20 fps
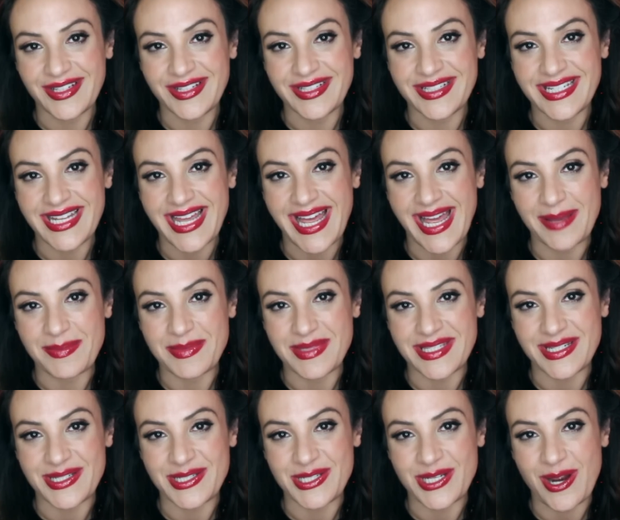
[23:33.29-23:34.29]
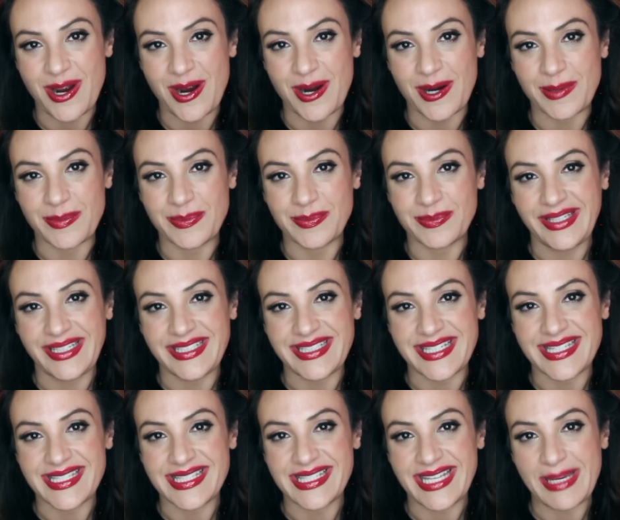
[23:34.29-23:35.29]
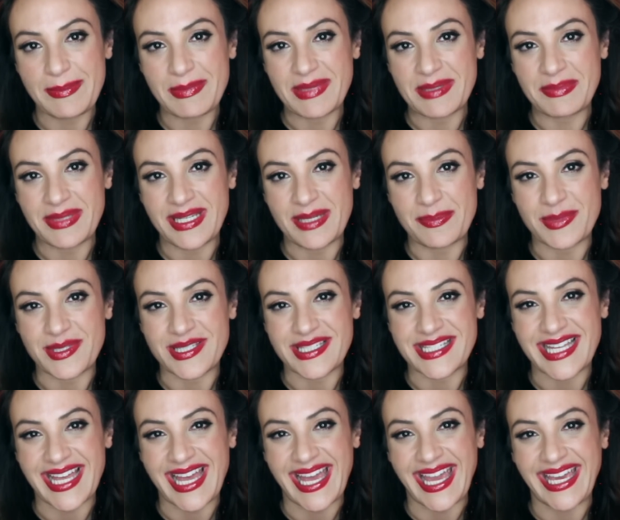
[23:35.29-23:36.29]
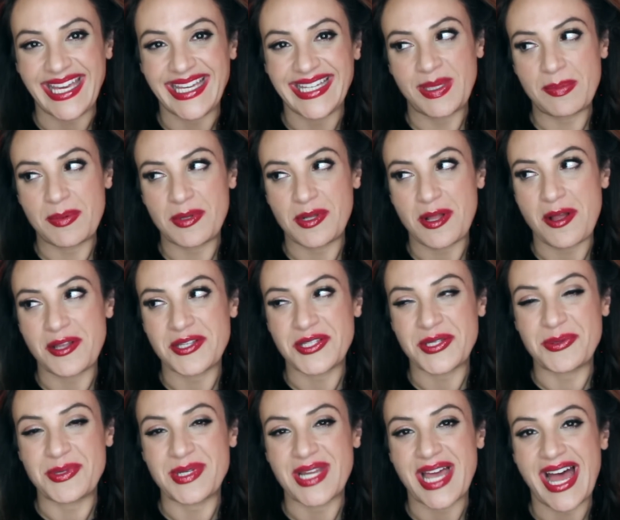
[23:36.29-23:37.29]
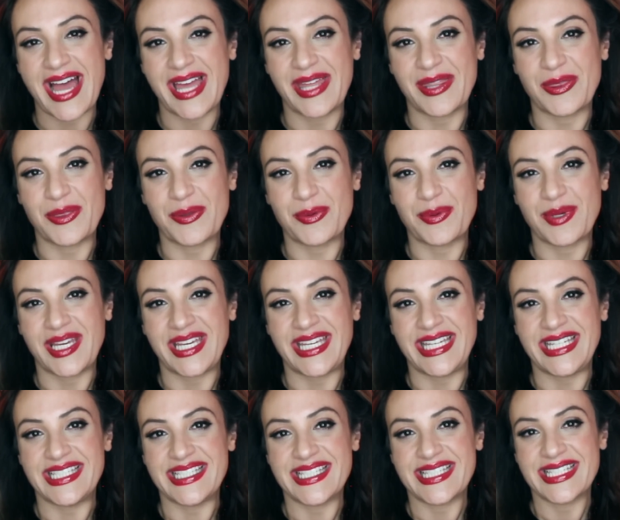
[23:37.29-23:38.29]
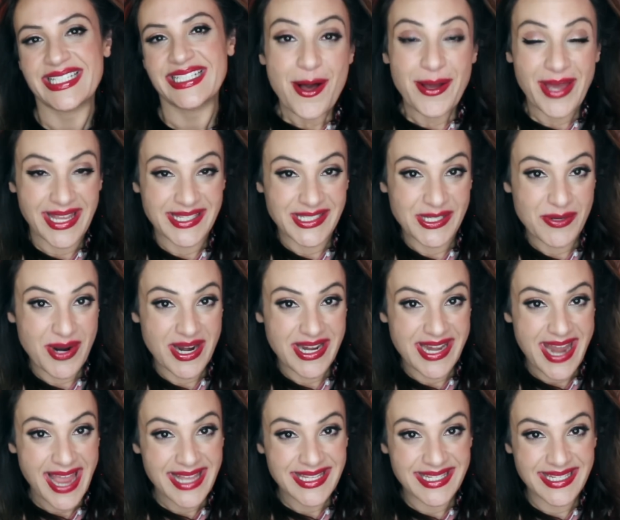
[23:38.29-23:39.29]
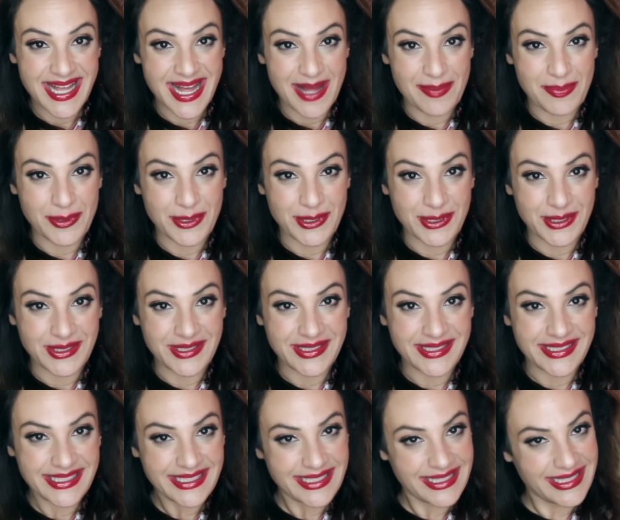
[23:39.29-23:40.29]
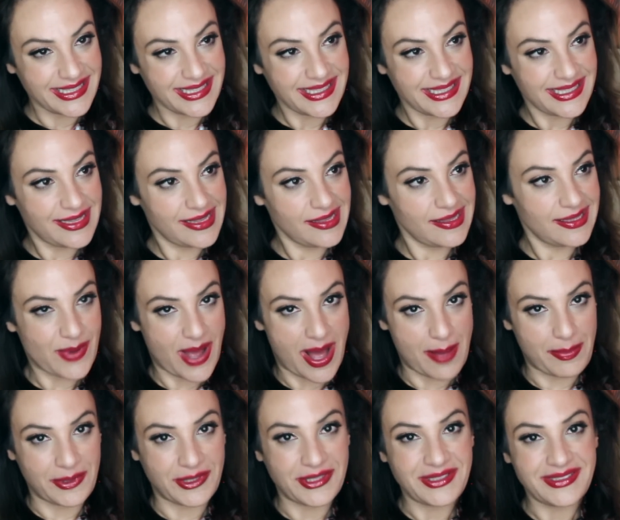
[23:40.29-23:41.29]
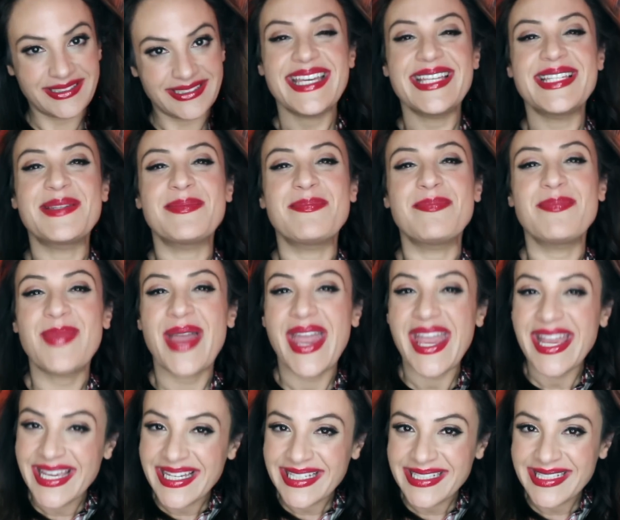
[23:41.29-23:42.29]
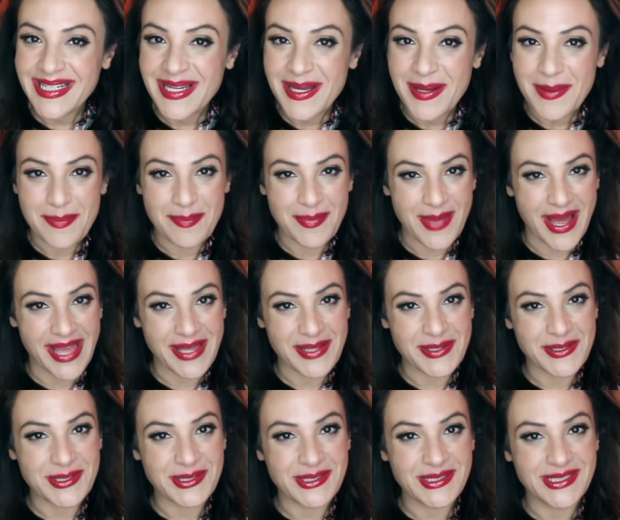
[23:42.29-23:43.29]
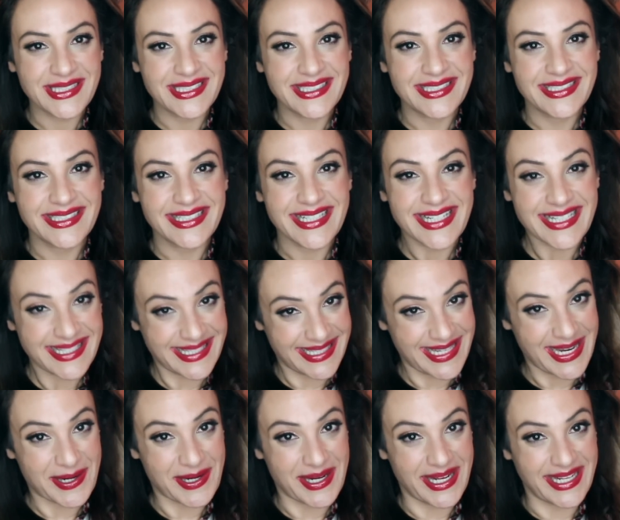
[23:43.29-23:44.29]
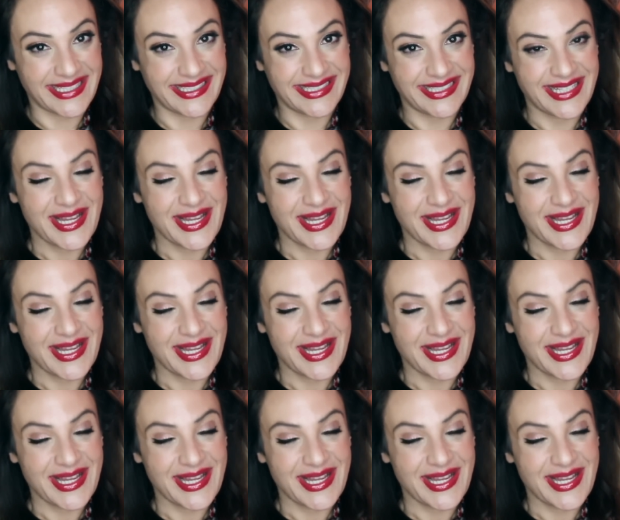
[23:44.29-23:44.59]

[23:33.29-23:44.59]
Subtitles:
3rd time's a charm is a statement people say. People also die in 3s. Okay, so our next couple is Megan, Michael, and Sarah.